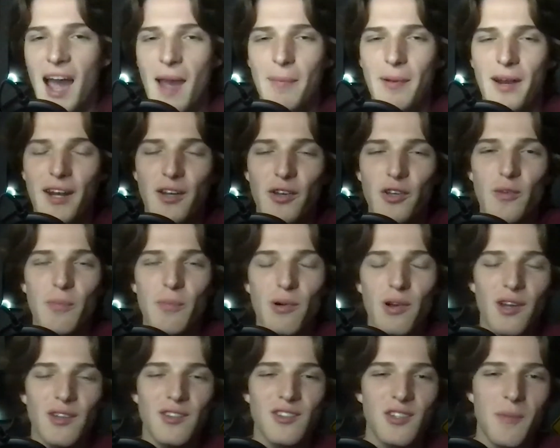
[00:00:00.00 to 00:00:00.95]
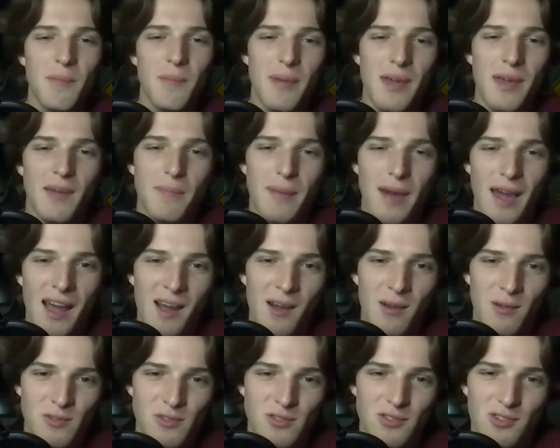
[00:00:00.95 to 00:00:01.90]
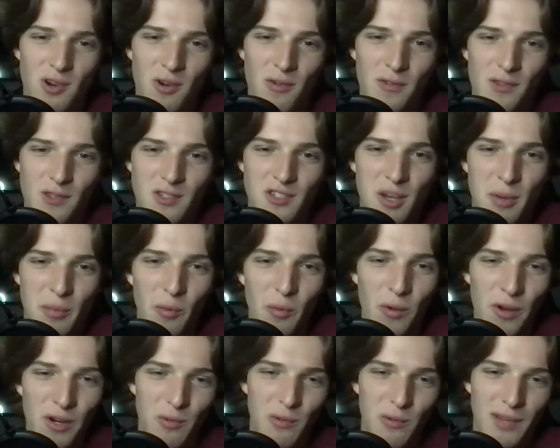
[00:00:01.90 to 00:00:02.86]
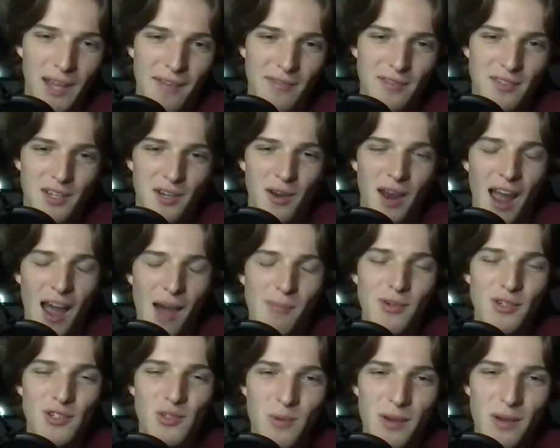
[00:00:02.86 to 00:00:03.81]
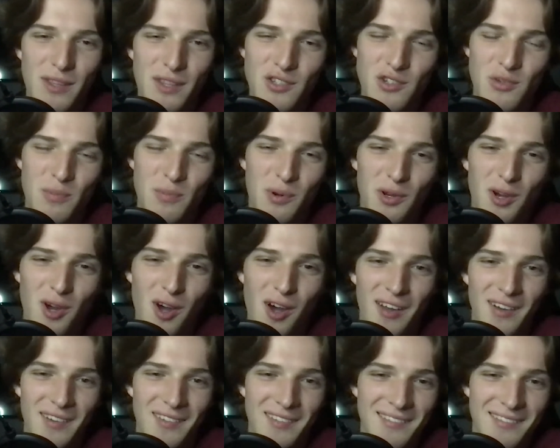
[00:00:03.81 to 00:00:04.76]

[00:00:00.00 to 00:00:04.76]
but I know you put on some big pounds over the summer when you left here. How much weight did you put on?